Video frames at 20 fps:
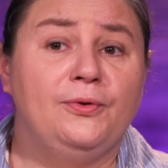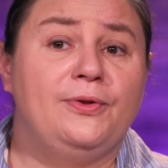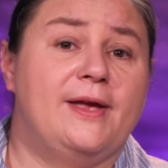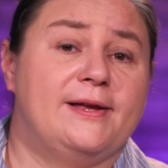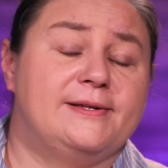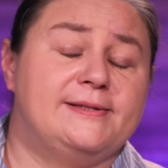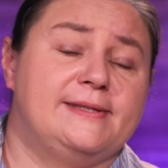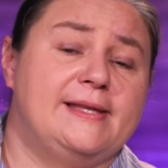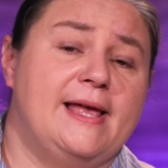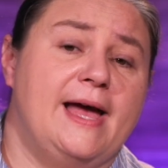
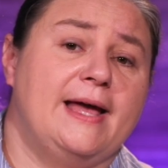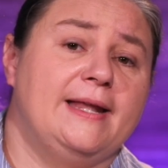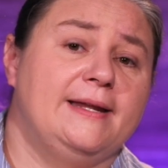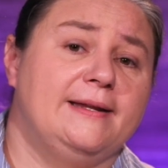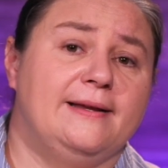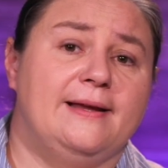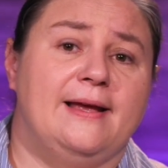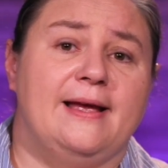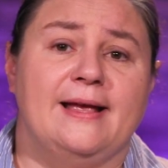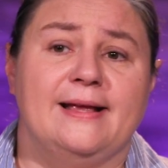test that
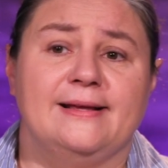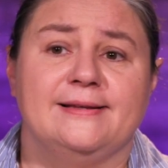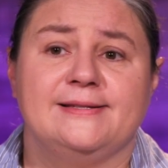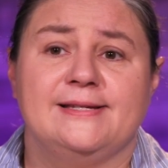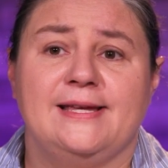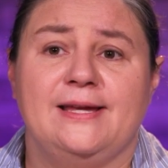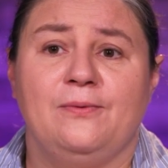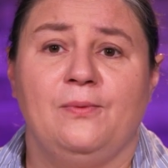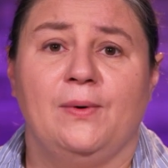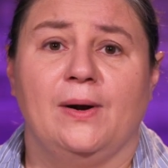and
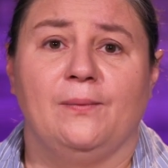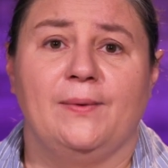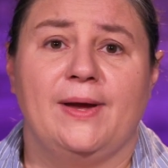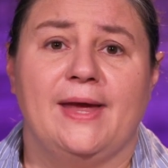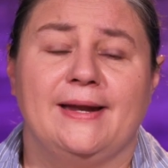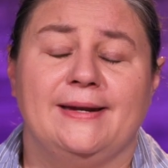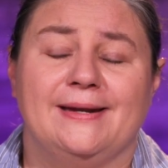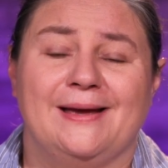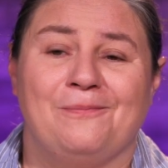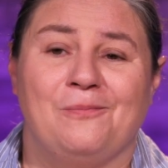see where we
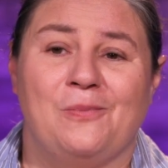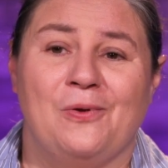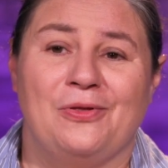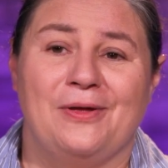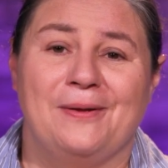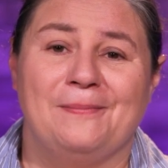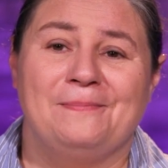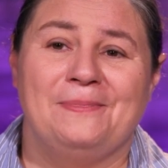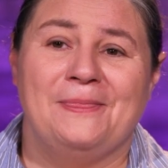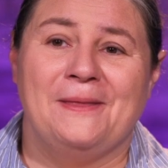end up with
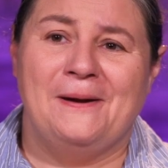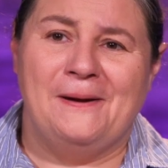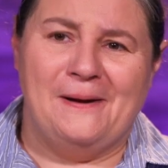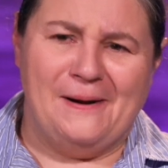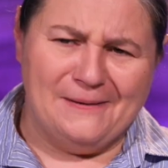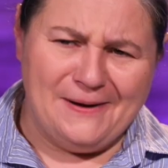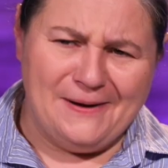it. All